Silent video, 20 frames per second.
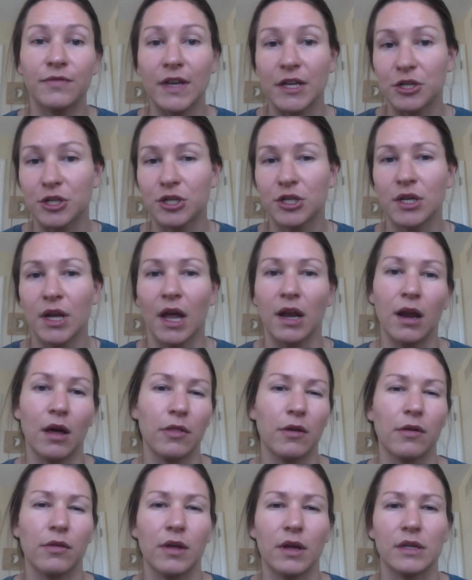fish and
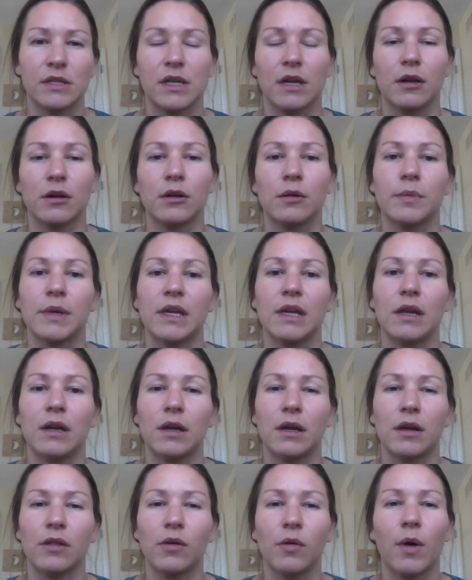other things that it'll be
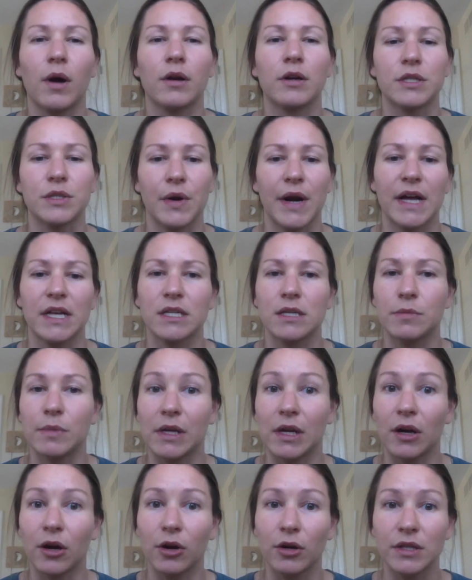eating in the water, so it has to
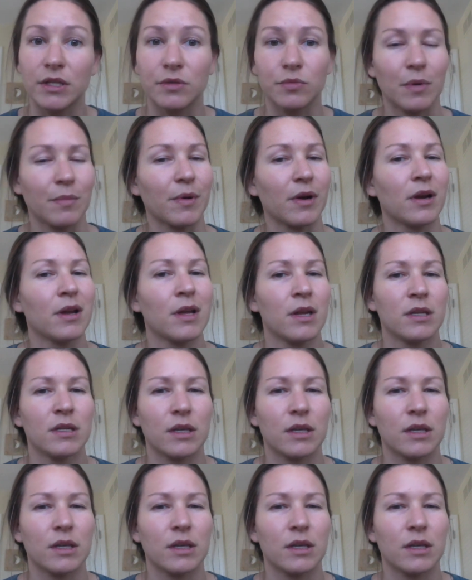be a good swimmer.